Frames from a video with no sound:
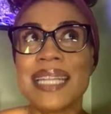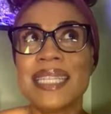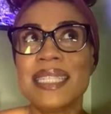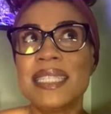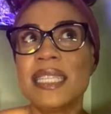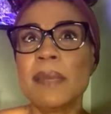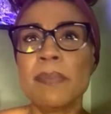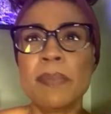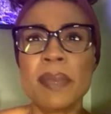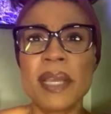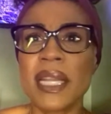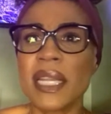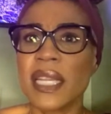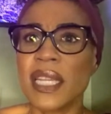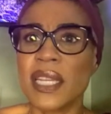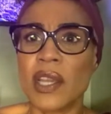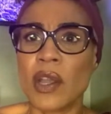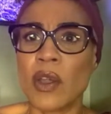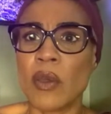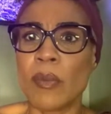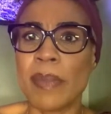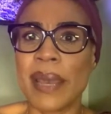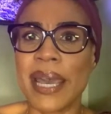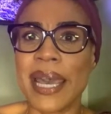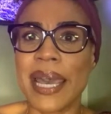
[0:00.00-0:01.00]
typically
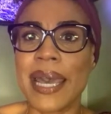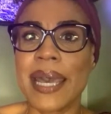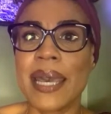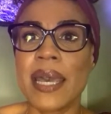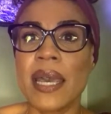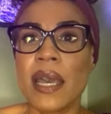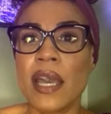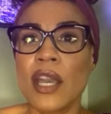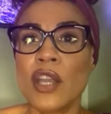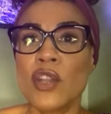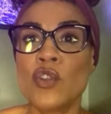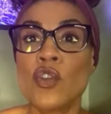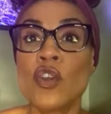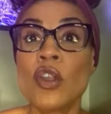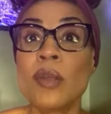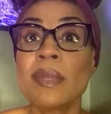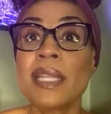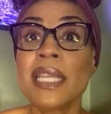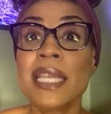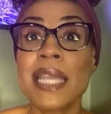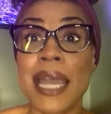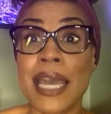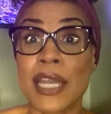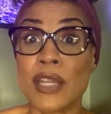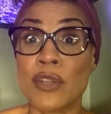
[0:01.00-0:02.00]
don't buy.
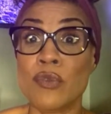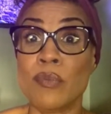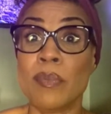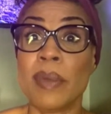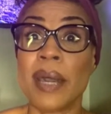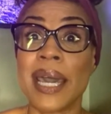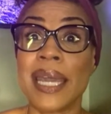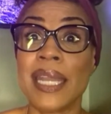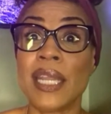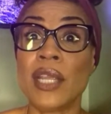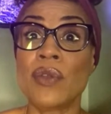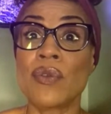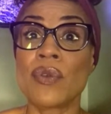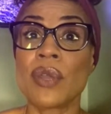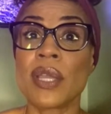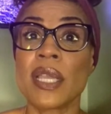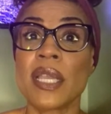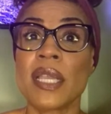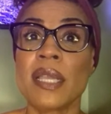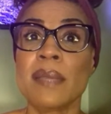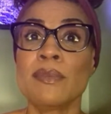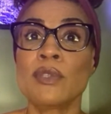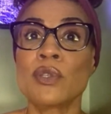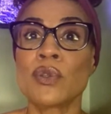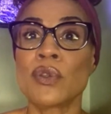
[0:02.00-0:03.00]
Normally I do body
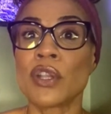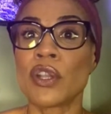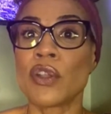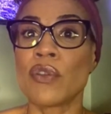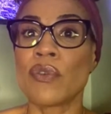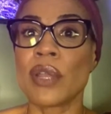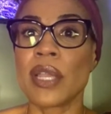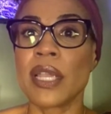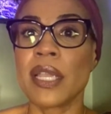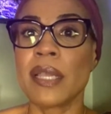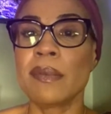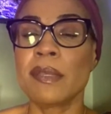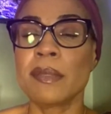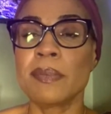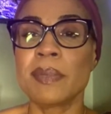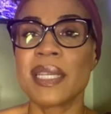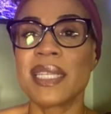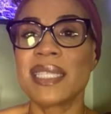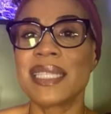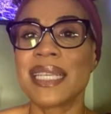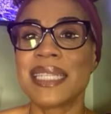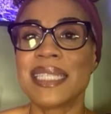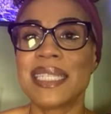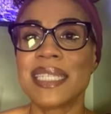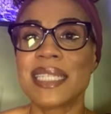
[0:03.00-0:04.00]
creams or creams
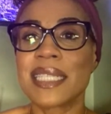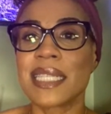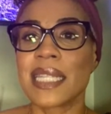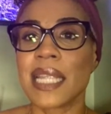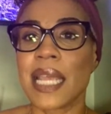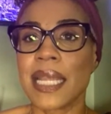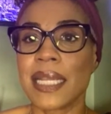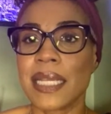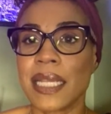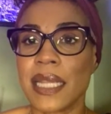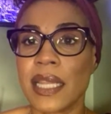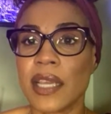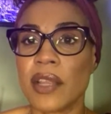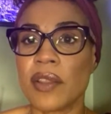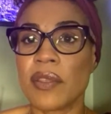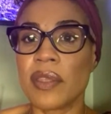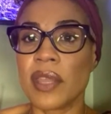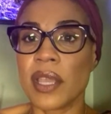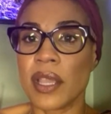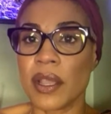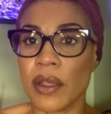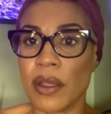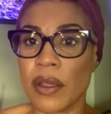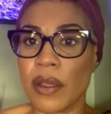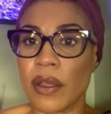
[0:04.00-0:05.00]
because I just like that they're
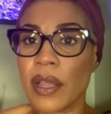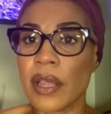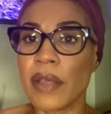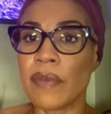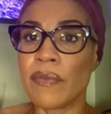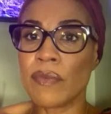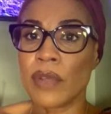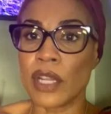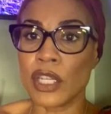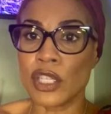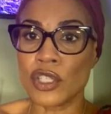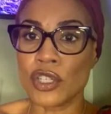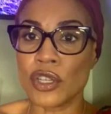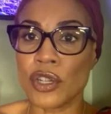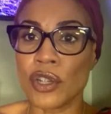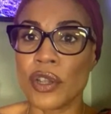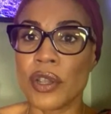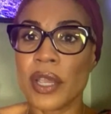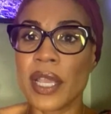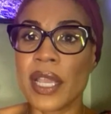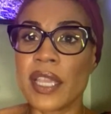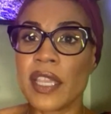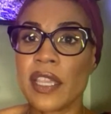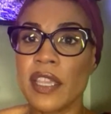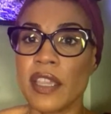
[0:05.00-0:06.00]
thicker and richer
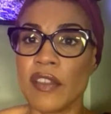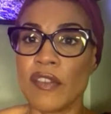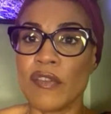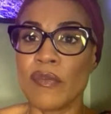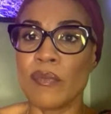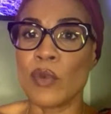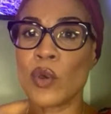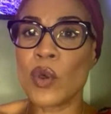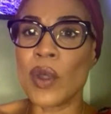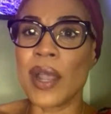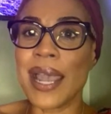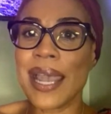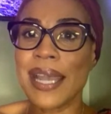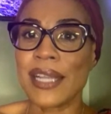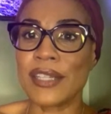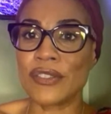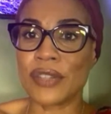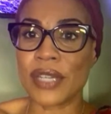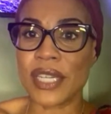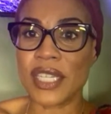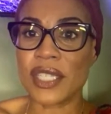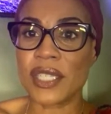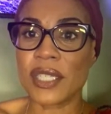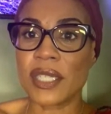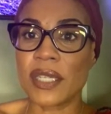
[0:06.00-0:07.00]
and give more
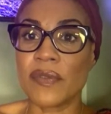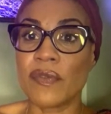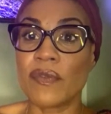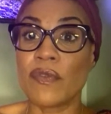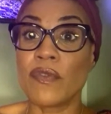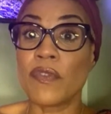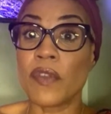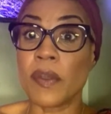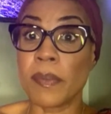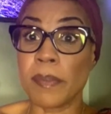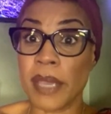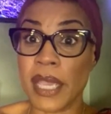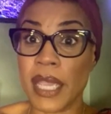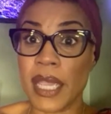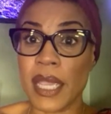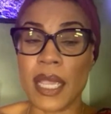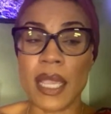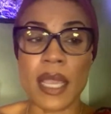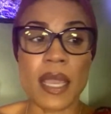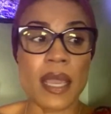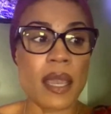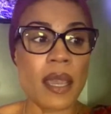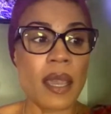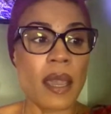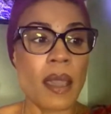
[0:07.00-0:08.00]
hydration for me.
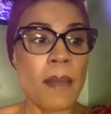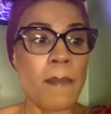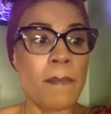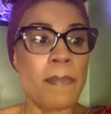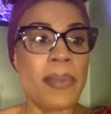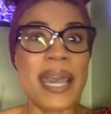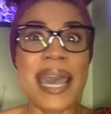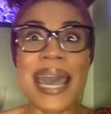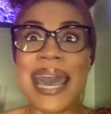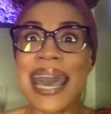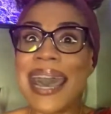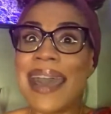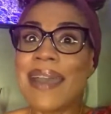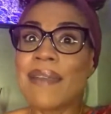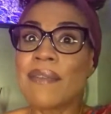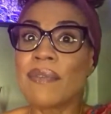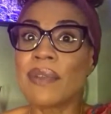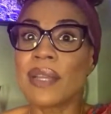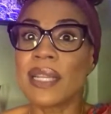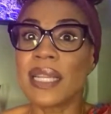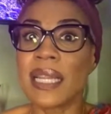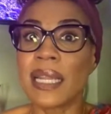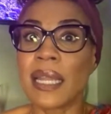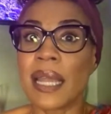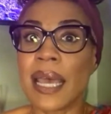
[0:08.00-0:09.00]
But I
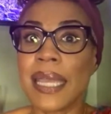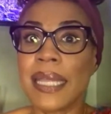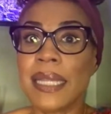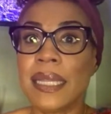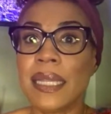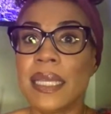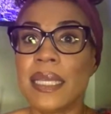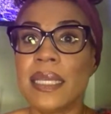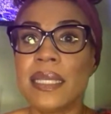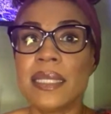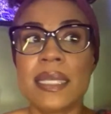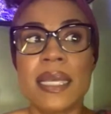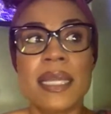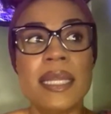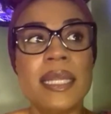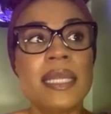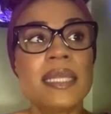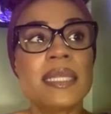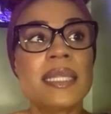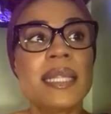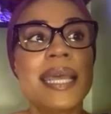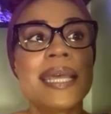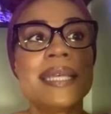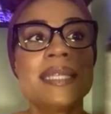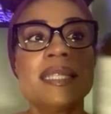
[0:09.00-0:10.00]
really like this. And
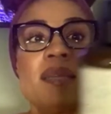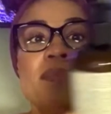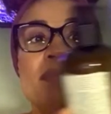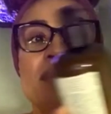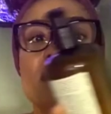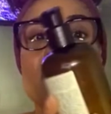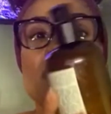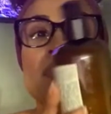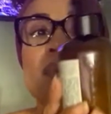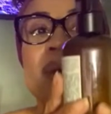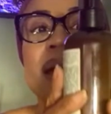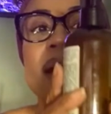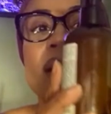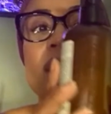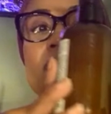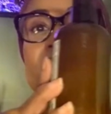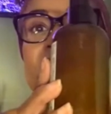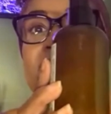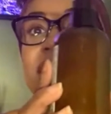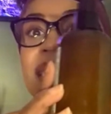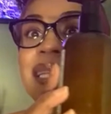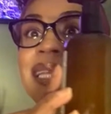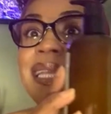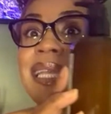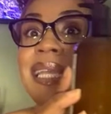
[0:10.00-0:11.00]
this lasted me a while
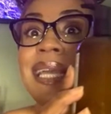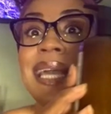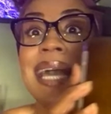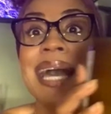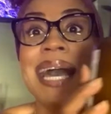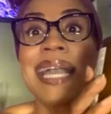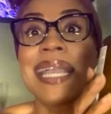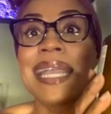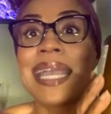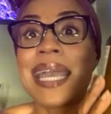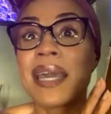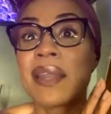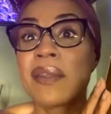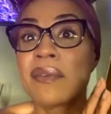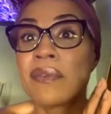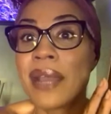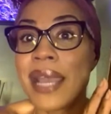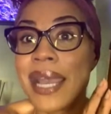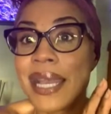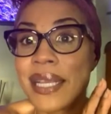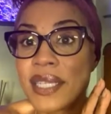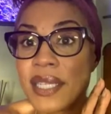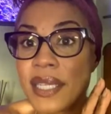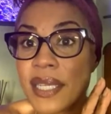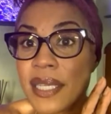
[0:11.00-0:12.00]
because again, I kind of
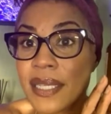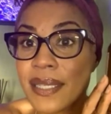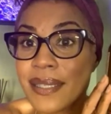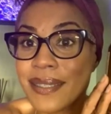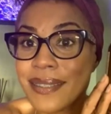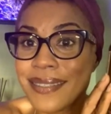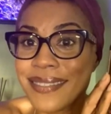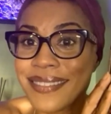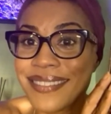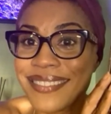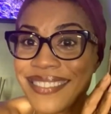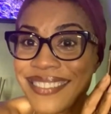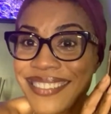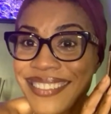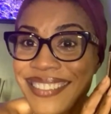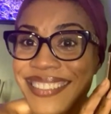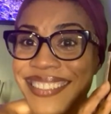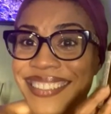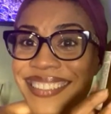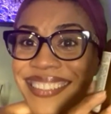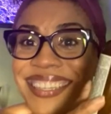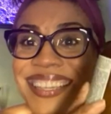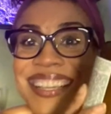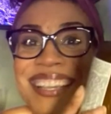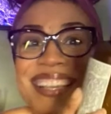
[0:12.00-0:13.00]
ration
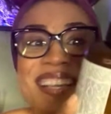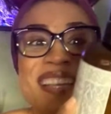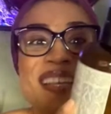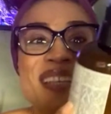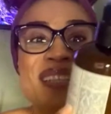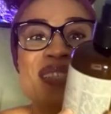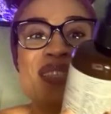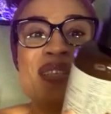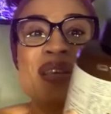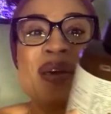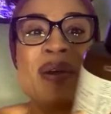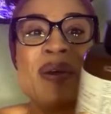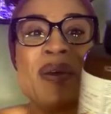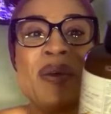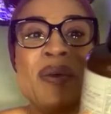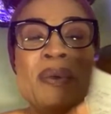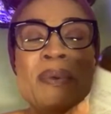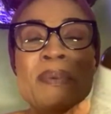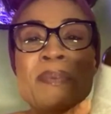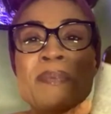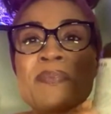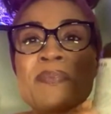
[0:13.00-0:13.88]
it. So